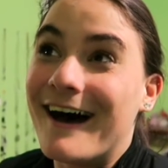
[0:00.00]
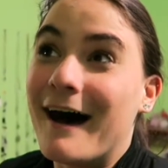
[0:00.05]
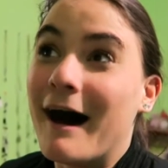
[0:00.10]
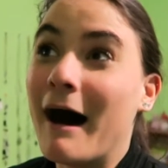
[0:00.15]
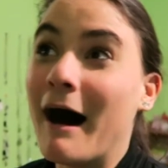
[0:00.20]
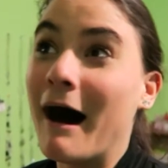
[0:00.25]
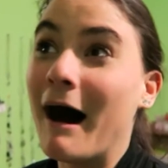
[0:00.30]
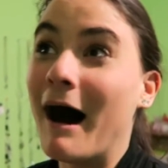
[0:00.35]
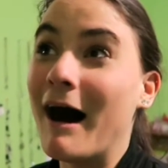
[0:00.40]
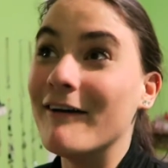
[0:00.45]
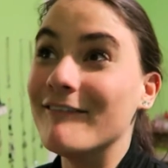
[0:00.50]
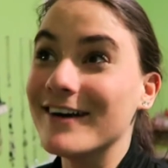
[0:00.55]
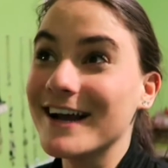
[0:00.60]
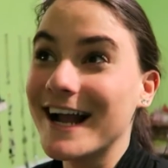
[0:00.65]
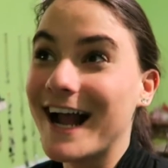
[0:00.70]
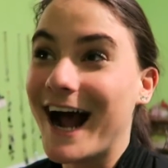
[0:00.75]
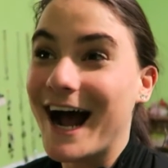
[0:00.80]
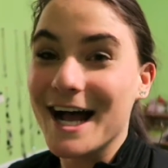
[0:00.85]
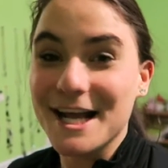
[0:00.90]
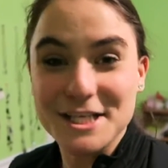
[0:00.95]
Oh
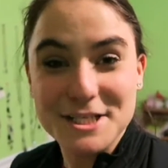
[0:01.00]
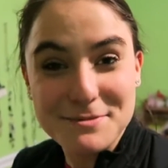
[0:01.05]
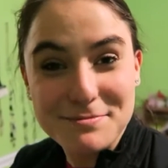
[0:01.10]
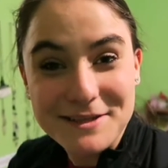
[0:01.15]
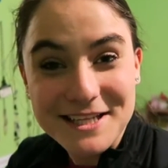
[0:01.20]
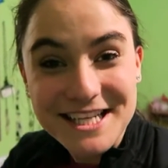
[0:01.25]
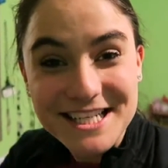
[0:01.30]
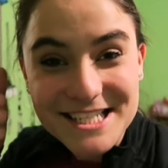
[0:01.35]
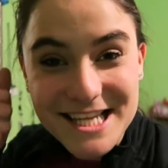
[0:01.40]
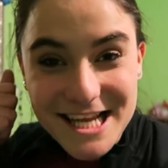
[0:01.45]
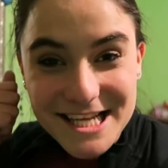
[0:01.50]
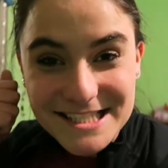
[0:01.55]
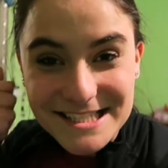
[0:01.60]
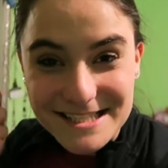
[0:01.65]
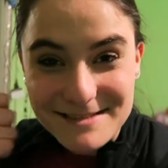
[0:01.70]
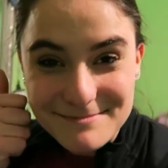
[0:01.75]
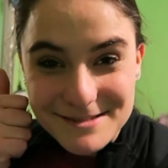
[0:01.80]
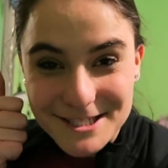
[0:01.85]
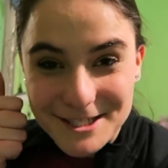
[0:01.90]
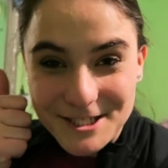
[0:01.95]
my gosh, please hit
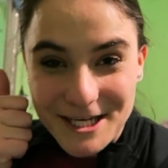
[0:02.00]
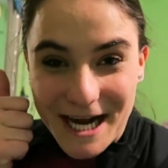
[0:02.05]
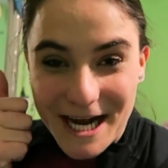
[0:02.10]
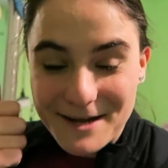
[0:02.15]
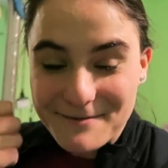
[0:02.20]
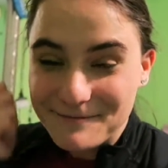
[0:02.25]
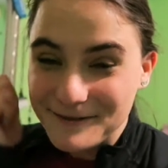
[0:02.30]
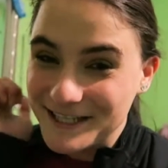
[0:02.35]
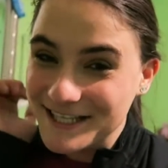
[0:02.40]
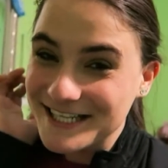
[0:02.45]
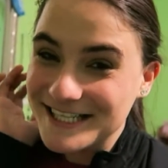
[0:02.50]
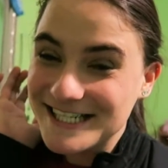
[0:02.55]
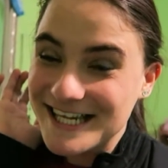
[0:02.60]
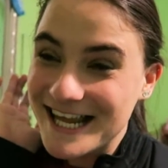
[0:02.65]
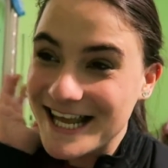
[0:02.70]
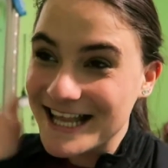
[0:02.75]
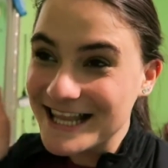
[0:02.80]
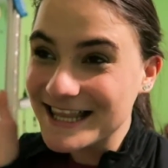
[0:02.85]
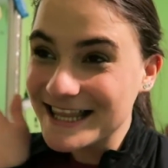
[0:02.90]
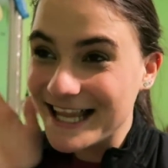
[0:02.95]
subscribe, please
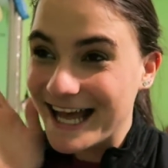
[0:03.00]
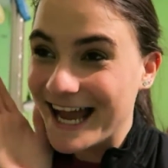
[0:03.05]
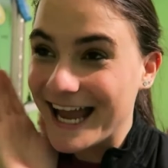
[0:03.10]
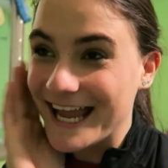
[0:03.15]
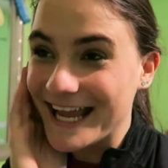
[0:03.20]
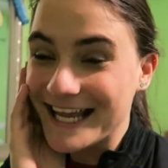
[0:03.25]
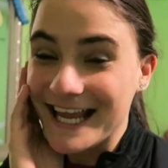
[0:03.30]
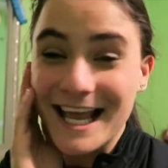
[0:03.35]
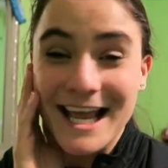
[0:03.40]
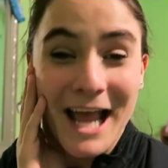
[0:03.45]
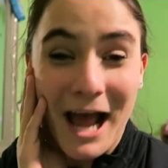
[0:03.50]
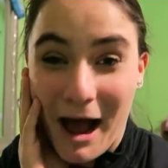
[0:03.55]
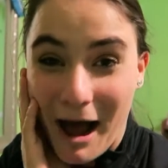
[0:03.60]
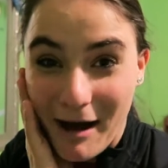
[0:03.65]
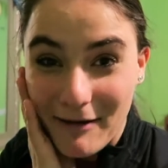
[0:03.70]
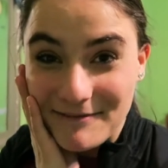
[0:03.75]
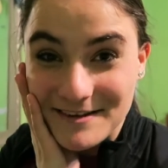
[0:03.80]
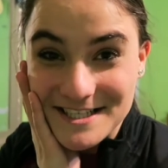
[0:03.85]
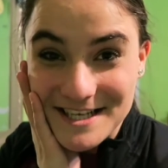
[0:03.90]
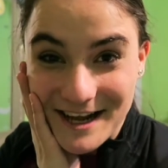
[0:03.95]
hit like,
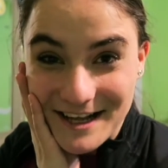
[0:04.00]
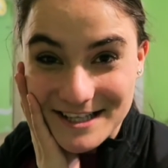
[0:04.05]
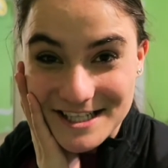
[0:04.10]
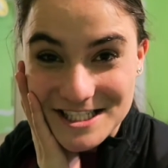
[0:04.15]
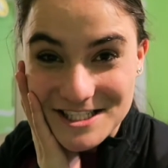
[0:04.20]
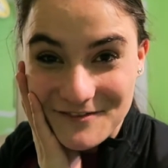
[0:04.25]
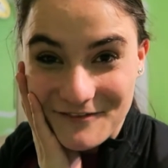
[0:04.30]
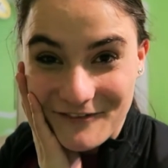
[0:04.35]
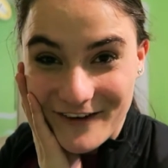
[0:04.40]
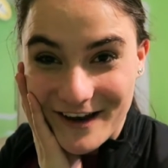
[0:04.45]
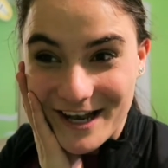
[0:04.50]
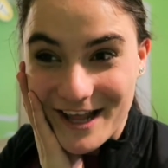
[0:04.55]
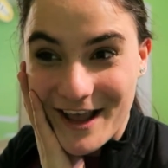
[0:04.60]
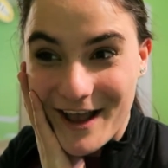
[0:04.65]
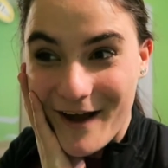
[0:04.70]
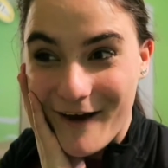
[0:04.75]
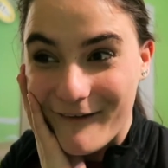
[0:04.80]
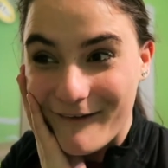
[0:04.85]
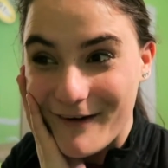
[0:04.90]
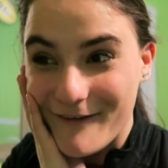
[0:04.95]
comment on this
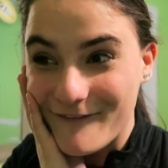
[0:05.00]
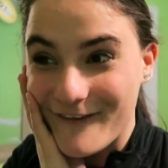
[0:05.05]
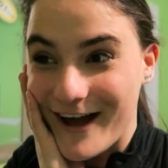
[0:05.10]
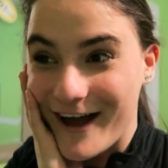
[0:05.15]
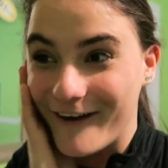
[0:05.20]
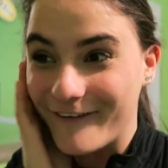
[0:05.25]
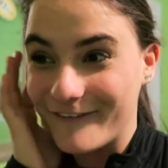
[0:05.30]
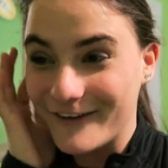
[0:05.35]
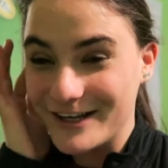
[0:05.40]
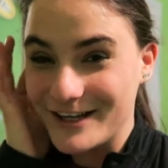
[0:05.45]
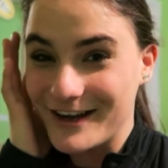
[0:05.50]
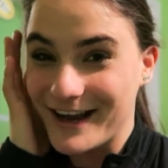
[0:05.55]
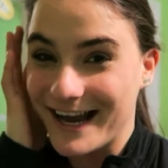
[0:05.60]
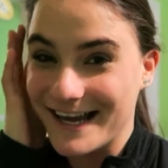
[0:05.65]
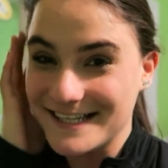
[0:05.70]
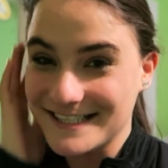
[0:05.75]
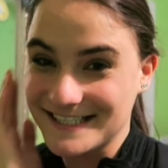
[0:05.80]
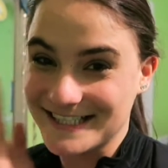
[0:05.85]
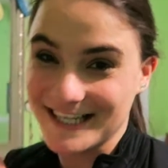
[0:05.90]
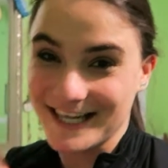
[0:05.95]
video about what you
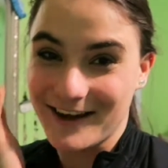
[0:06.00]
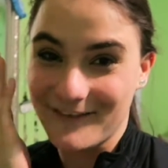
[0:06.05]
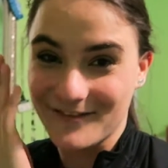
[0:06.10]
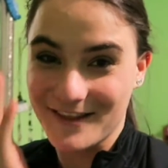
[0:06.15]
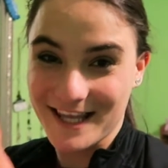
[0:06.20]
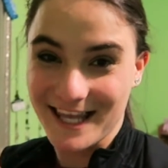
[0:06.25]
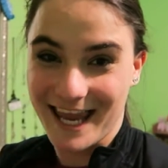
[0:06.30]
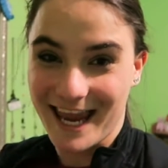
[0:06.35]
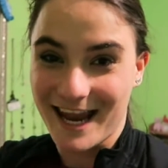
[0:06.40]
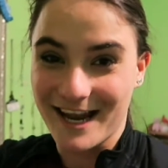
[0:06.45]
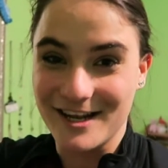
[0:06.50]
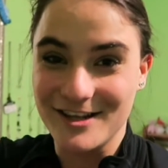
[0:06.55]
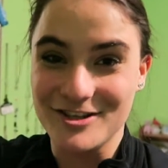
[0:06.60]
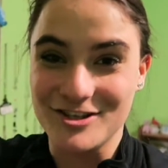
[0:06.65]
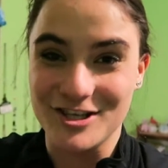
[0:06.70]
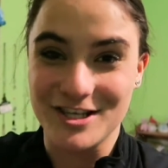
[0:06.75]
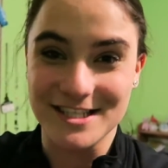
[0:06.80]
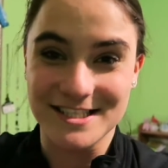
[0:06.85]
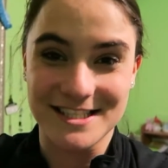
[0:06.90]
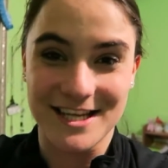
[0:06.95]
guys think of the Canon
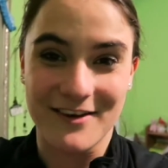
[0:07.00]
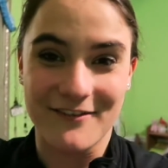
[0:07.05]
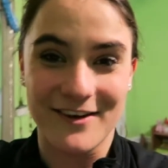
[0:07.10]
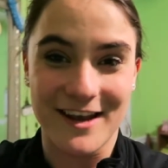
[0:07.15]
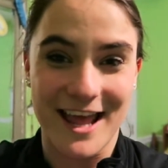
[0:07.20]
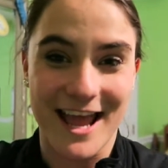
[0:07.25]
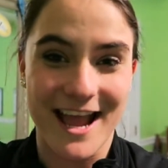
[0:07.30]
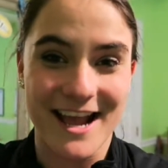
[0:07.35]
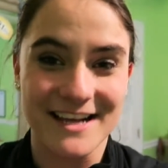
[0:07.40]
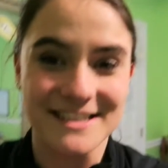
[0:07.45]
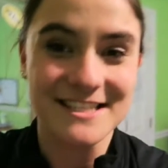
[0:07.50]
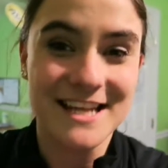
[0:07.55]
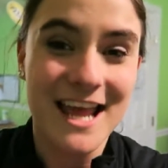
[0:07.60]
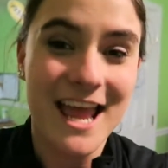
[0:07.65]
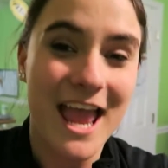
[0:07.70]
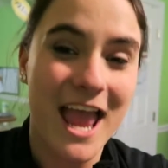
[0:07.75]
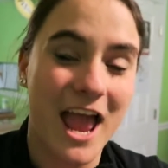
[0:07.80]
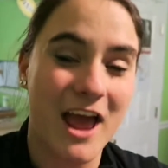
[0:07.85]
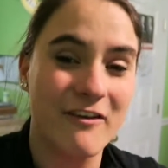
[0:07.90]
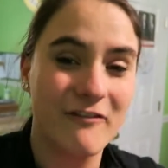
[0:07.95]
G7X.
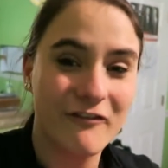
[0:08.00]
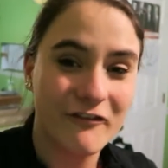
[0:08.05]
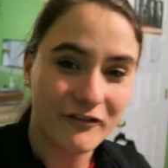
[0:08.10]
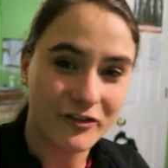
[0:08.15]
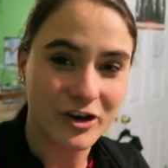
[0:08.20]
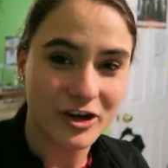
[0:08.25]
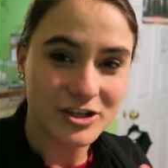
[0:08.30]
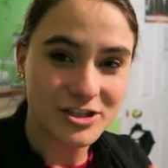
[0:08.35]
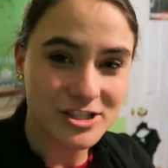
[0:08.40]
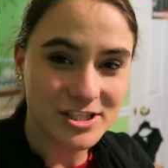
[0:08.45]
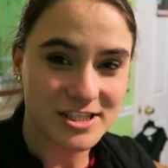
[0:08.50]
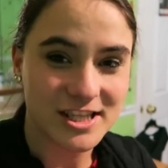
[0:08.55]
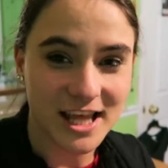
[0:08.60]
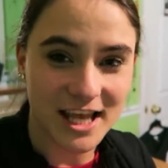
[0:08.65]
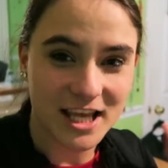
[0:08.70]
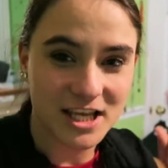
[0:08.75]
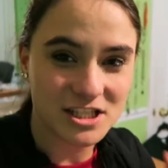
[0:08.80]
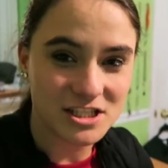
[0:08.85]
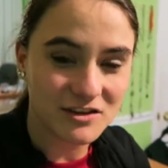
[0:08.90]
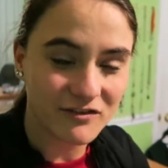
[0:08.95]
And first
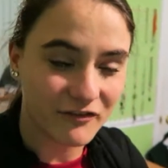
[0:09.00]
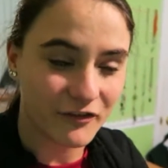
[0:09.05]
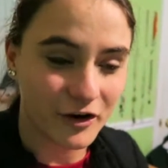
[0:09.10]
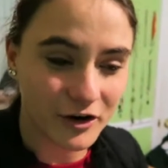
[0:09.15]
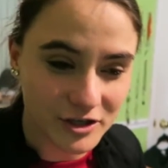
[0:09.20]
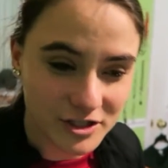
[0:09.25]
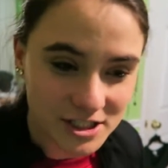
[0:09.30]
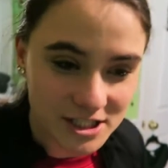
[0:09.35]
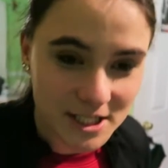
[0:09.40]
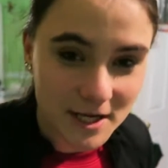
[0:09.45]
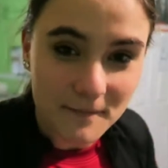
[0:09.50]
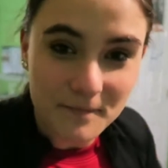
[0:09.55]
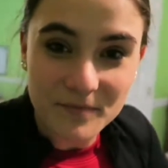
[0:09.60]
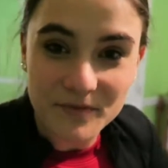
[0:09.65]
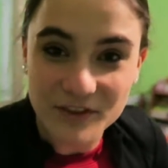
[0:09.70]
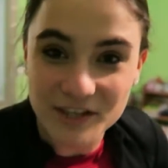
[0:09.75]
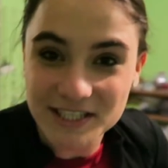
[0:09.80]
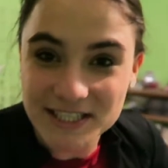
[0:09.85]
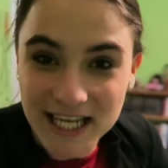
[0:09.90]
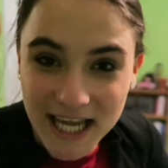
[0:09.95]
thing is first,
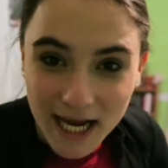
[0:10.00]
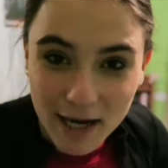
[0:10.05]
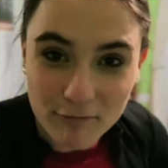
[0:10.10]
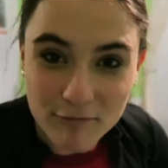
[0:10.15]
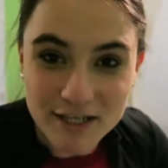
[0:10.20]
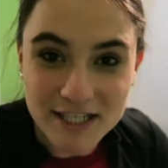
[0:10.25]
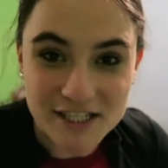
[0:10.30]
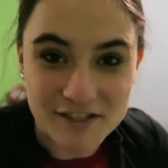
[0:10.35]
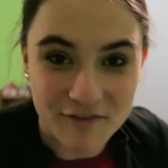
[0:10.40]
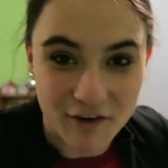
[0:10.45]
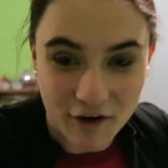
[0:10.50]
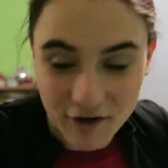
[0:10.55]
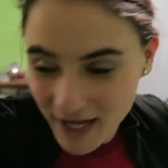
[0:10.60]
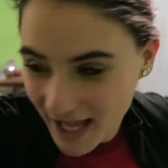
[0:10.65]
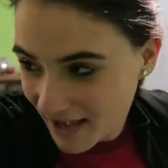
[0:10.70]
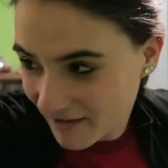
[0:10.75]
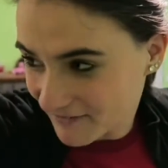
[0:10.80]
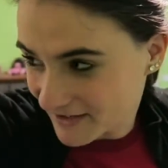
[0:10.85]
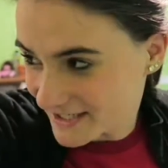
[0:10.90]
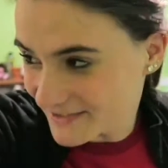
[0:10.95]
this camera is very
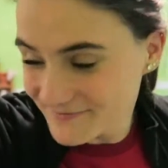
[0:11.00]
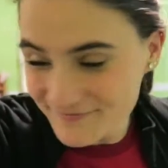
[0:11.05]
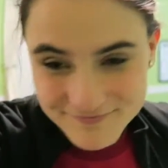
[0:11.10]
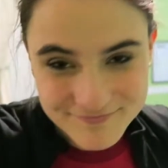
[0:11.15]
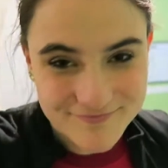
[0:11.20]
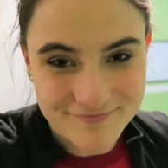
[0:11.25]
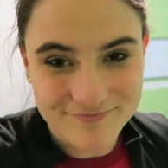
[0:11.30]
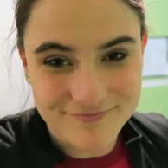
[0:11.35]
heavy.